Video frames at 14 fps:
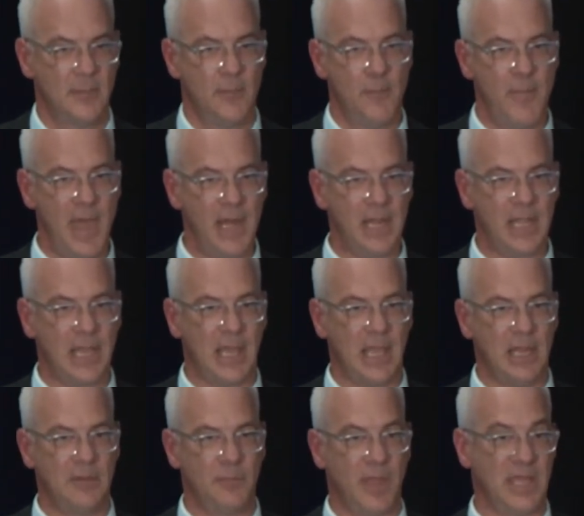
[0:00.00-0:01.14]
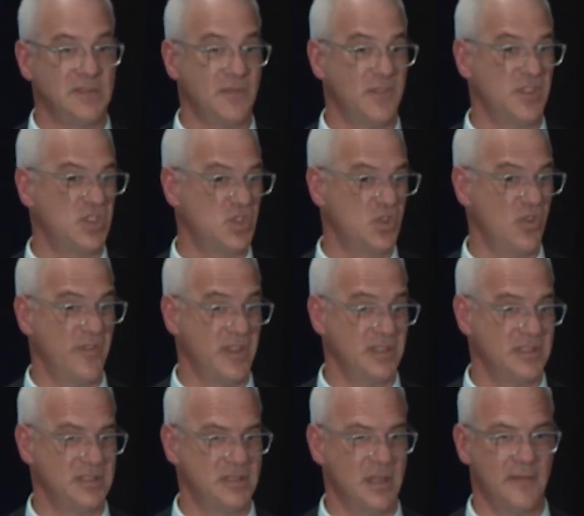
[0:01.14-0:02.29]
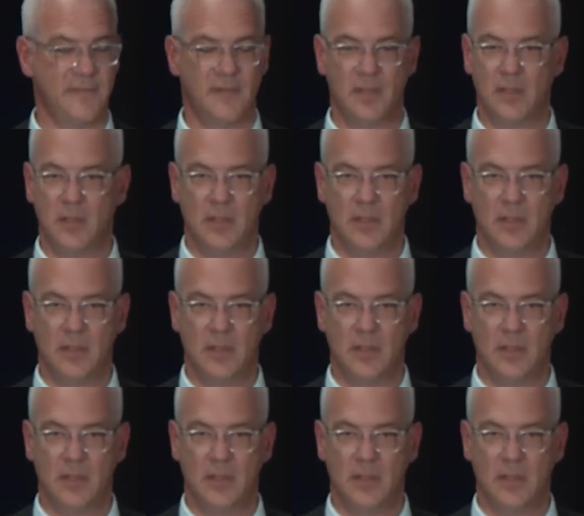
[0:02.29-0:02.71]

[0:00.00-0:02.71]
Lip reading: Medicaid pays for the service stuff,